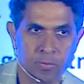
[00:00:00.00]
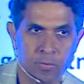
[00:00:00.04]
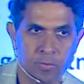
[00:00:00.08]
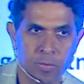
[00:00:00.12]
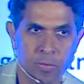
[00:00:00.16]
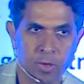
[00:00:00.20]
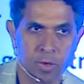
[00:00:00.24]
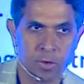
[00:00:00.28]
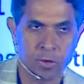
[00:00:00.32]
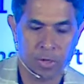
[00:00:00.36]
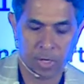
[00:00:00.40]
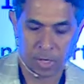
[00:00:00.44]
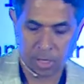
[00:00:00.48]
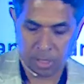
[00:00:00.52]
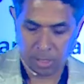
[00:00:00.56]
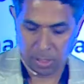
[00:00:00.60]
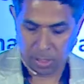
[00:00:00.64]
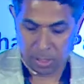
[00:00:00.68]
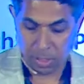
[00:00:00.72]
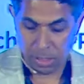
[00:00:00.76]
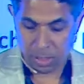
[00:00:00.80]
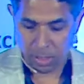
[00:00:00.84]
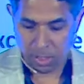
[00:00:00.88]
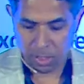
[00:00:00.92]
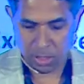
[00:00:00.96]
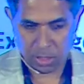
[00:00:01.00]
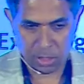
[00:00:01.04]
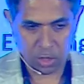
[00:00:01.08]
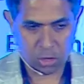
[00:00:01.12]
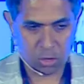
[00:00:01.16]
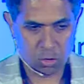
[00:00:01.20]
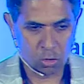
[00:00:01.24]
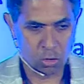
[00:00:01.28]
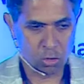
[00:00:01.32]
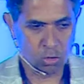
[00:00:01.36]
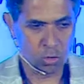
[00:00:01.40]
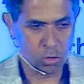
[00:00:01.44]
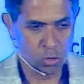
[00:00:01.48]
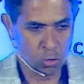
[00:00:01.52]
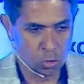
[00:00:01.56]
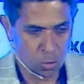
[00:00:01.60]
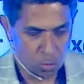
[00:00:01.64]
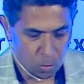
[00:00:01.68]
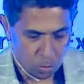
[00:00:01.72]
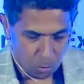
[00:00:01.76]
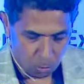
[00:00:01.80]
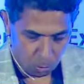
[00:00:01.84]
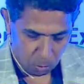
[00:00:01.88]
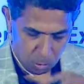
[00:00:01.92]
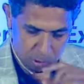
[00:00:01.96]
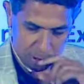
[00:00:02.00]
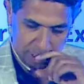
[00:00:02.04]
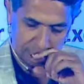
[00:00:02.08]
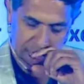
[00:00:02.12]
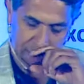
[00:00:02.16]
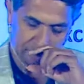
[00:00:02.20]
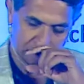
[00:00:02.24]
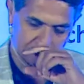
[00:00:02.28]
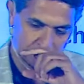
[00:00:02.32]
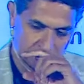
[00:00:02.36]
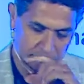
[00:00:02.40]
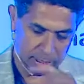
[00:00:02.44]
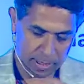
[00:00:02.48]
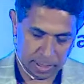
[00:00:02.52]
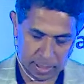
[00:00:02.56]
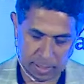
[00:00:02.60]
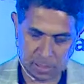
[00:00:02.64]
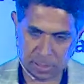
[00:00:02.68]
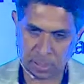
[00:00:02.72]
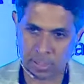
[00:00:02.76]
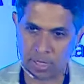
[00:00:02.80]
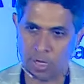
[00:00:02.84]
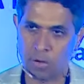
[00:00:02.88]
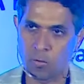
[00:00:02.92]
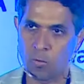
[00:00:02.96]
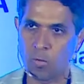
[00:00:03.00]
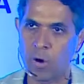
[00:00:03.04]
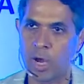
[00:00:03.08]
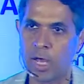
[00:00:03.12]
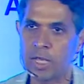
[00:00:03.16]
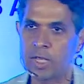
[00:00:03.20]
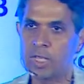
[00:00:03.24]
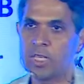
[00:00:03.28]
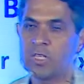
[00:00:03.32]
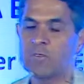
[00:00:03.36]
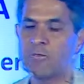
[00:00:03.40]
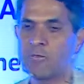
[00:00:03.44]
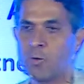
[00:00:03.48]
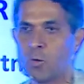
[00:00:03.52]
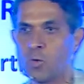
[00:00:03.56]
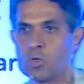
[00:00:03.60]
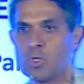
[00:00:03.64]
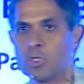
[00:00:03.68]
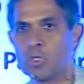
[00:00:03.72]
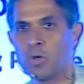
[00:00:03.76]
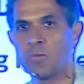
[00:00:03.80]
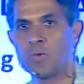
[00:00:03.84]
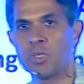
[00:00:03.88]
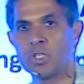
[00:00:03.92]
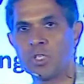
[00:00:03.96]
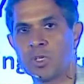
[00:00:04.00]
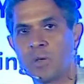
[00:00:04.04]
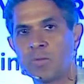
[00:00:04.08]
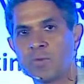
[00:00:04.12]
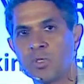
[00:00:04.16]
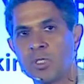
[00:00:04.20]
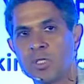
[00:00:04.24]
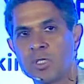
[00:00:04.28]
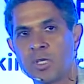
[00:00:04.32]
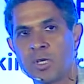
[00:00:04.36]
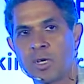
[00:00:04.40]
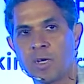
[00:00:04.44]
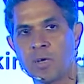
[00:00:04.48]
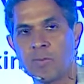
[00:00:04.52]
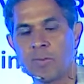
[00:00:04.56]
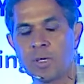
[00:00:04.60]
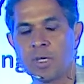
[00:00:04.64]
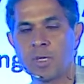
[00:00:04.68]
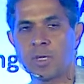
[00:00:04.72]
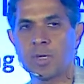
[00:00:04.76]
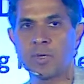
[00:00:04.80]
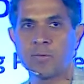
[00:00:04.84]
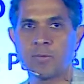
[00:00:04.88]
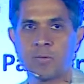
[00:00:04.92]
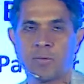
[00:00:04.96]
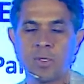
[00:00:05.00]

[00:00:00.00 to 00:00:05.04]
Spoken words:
Okay? Let's just go through what's happening actually and why these forces of disruptions are coming out.